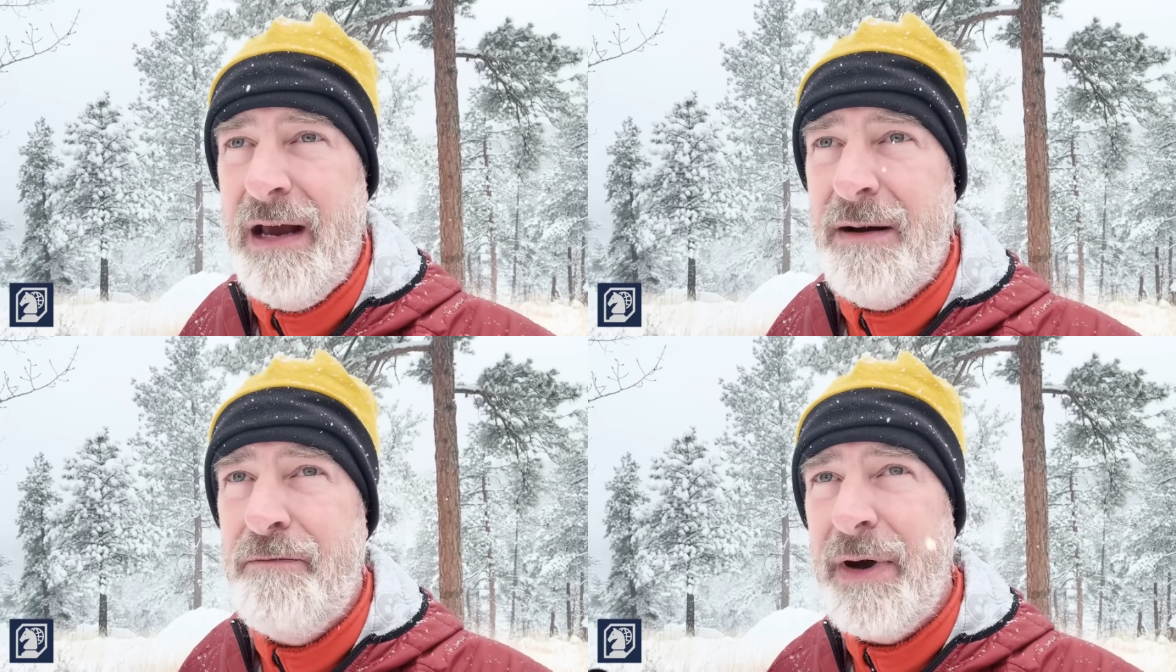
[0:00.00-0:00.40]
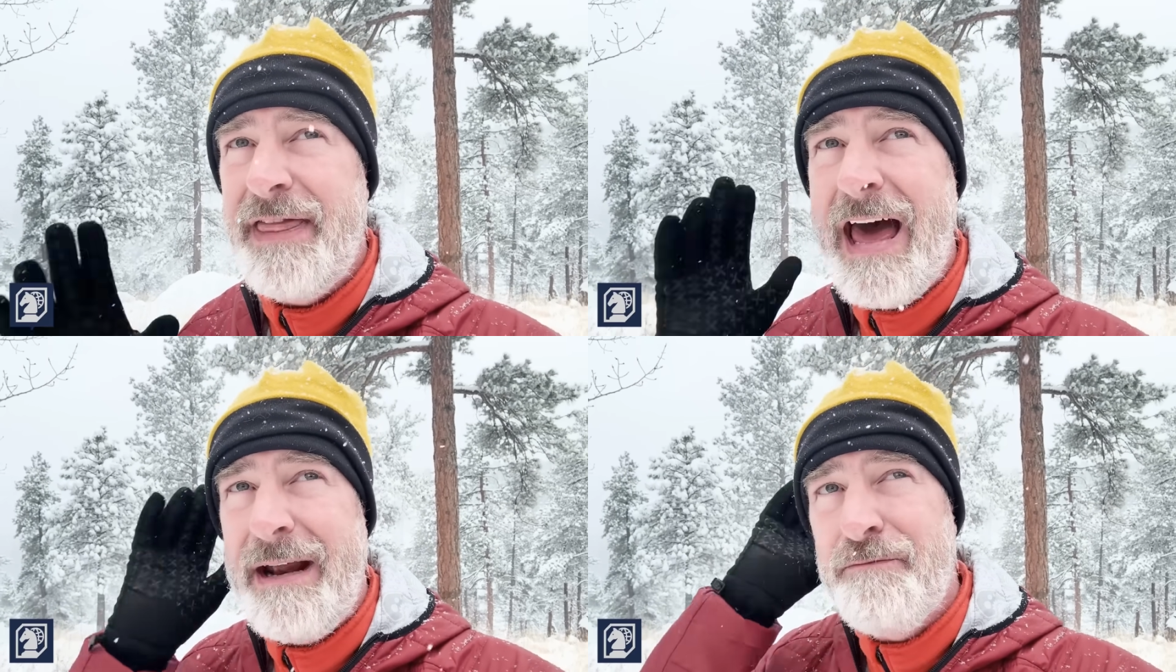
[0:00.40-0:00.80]
But
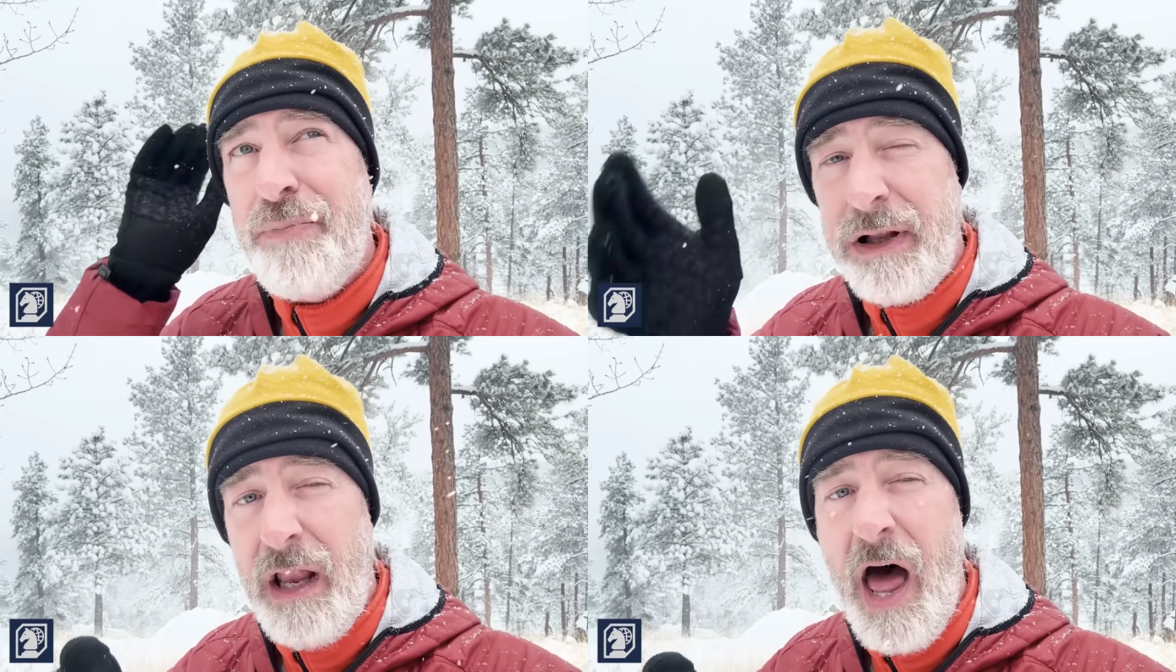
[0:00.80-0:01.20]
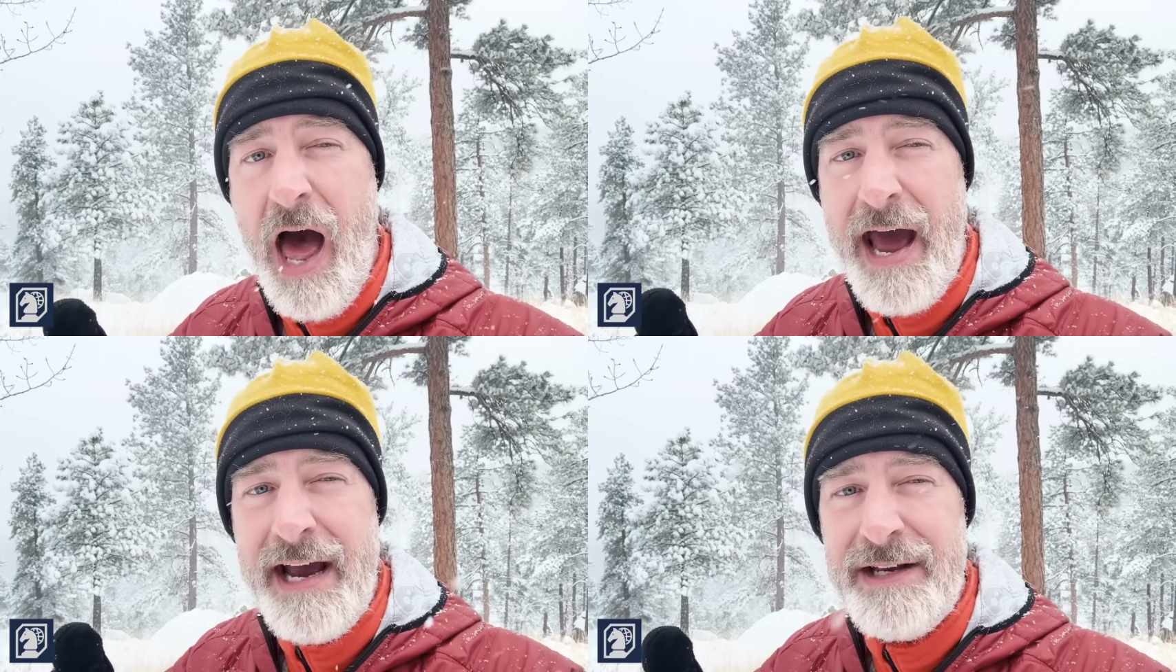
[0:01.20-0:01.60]
that
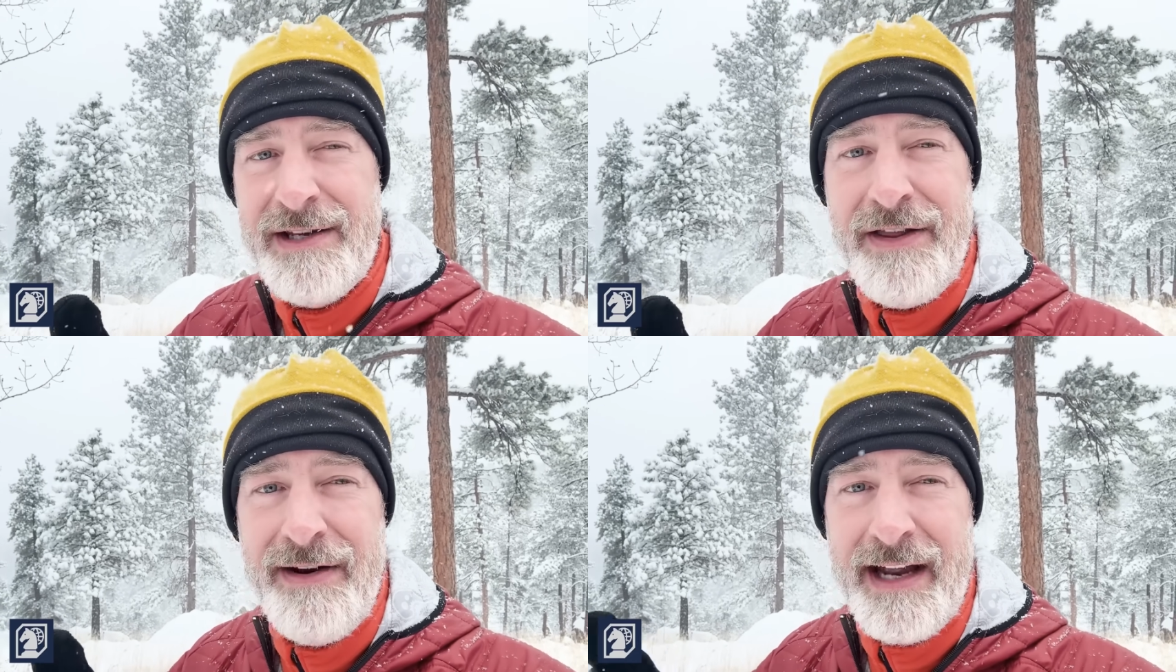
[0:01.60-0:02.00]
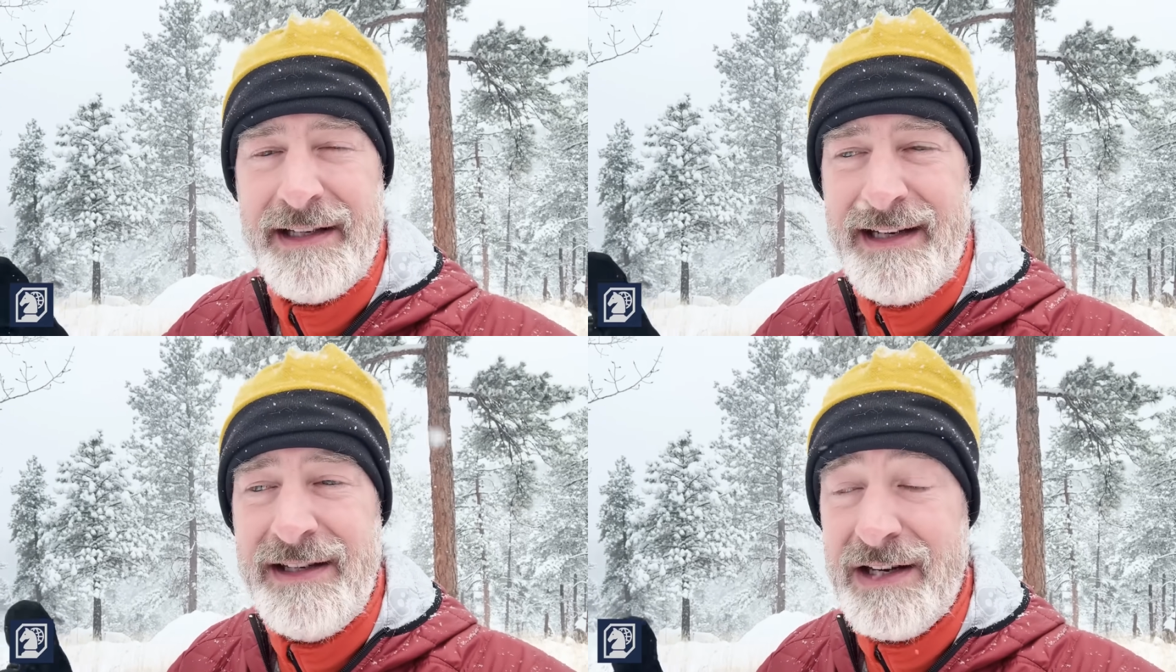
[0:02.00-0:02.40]
implies that the United
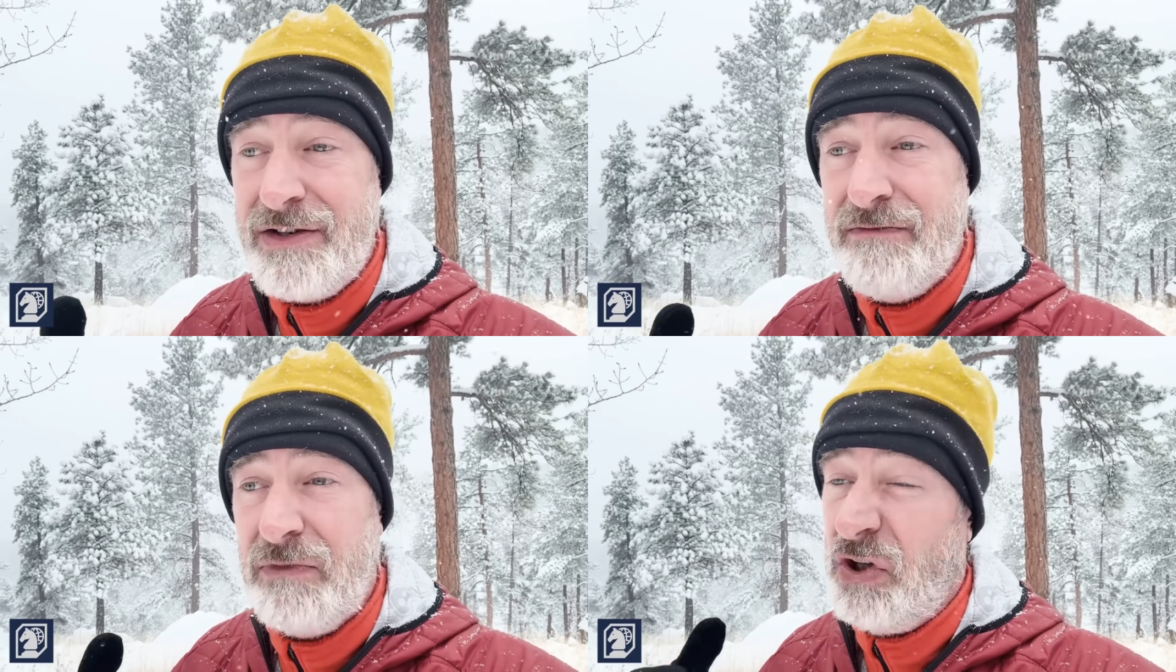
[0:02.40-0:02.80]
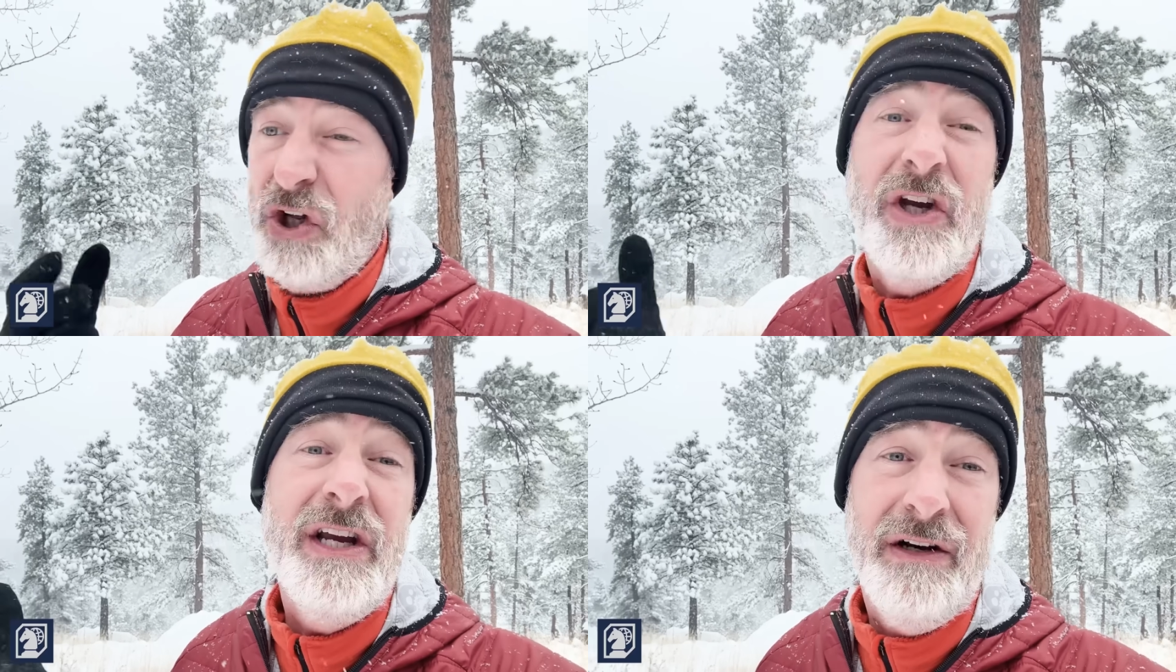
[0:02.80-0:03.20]
States is
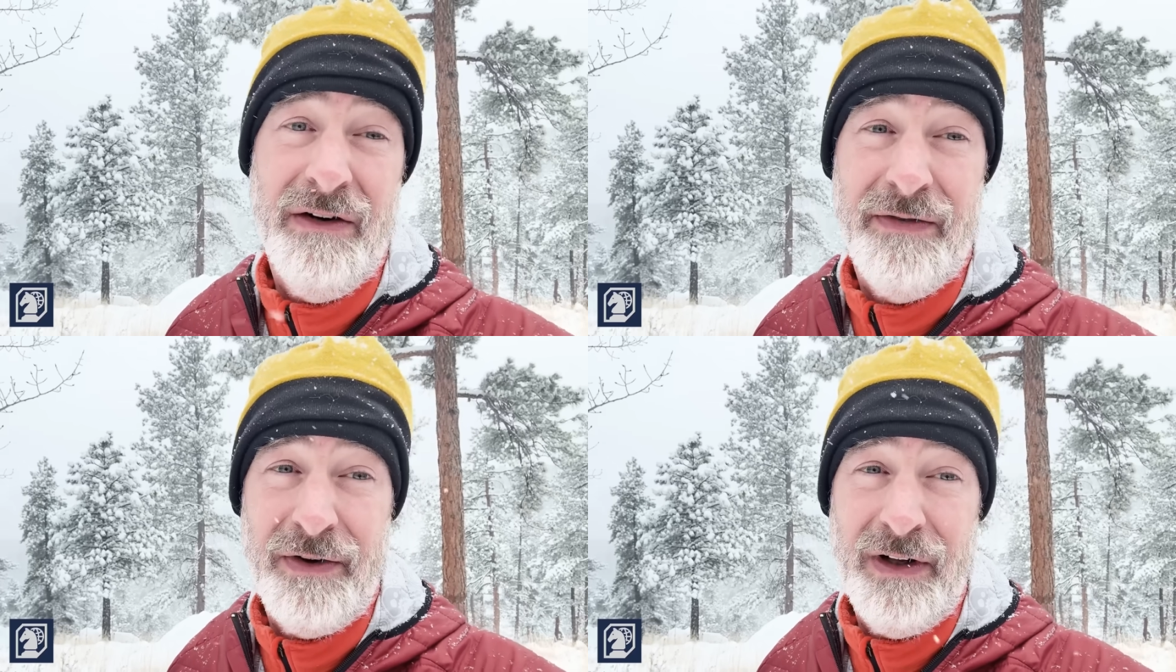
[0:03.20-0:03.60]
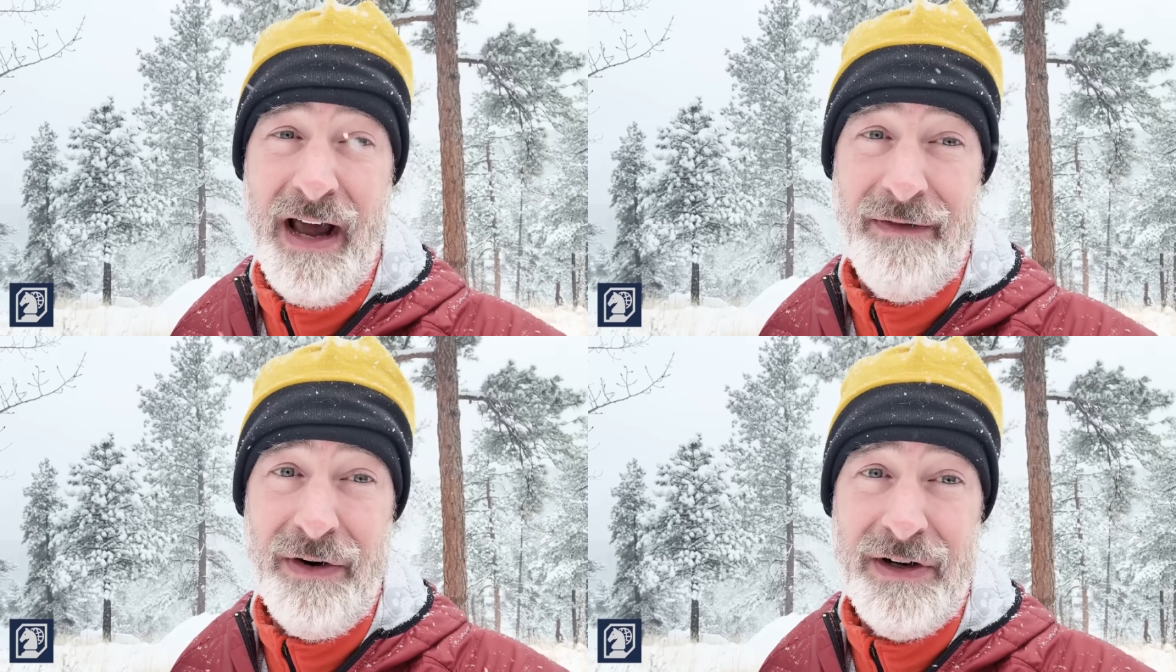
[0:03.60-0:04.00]
looking for
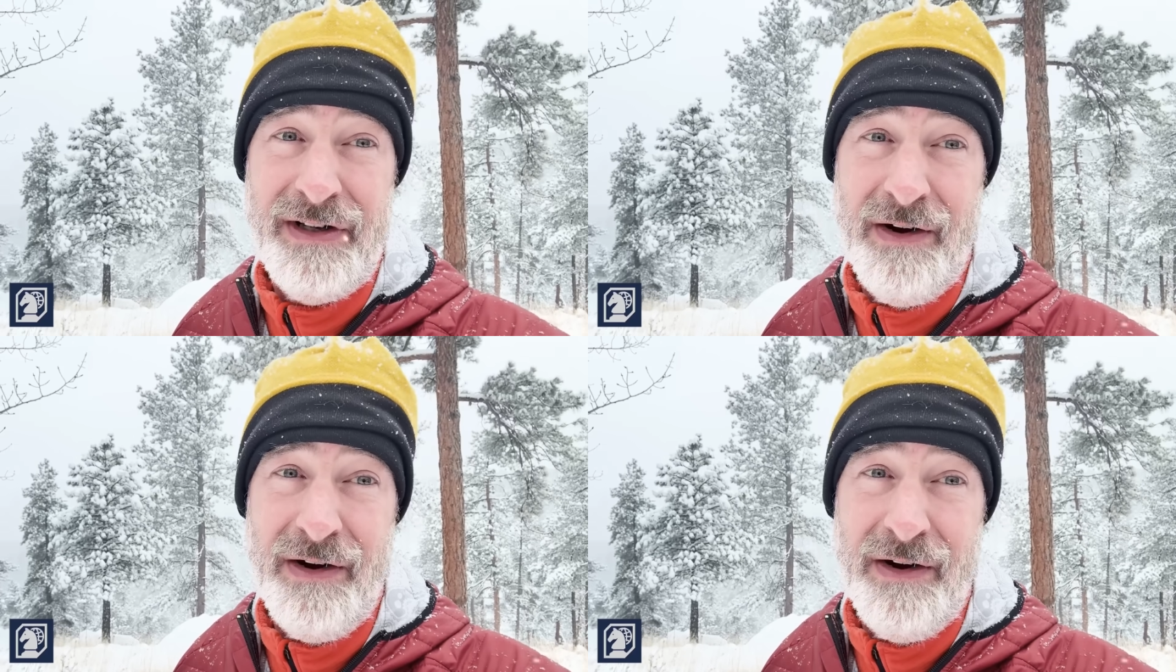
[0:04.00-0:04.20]
leverage,